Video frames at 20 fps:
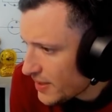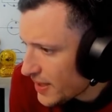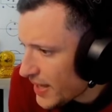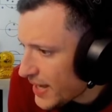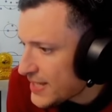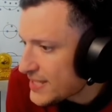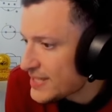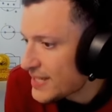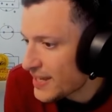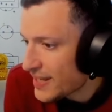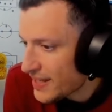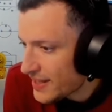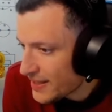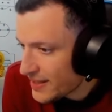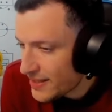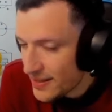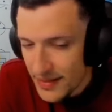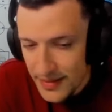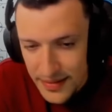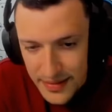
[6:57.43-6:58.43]

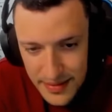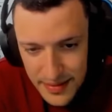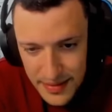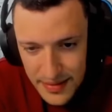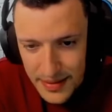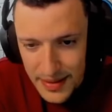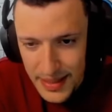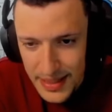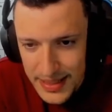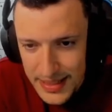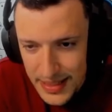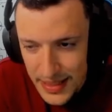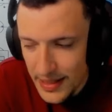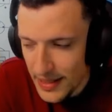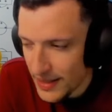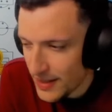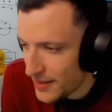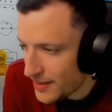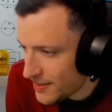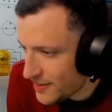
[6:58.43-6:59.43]
Exactly.
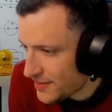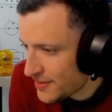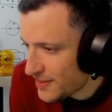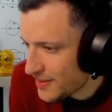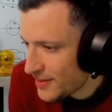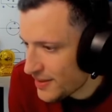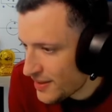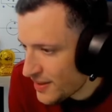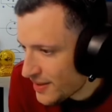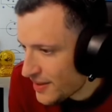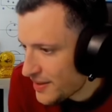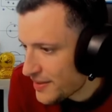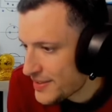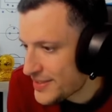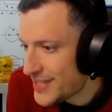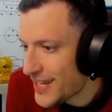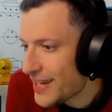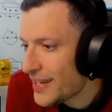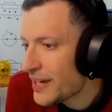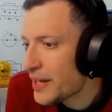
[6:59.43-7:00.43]
Exactly.
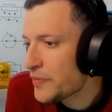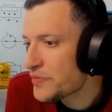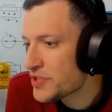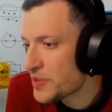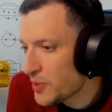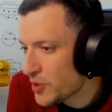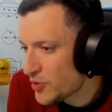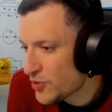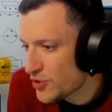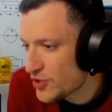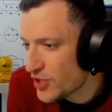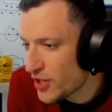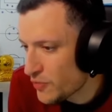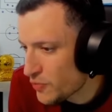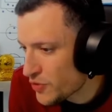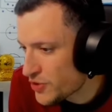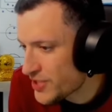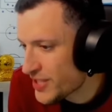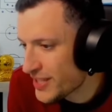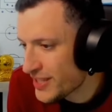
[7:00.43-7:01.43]
Second half is about to start.
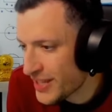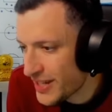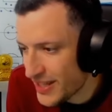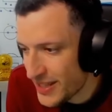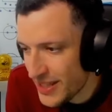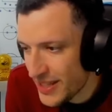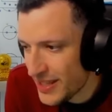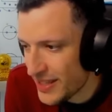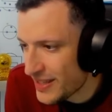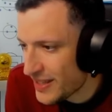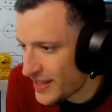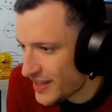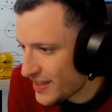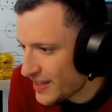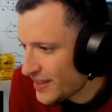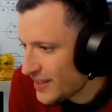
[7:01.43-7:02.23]
We'll send it at the end.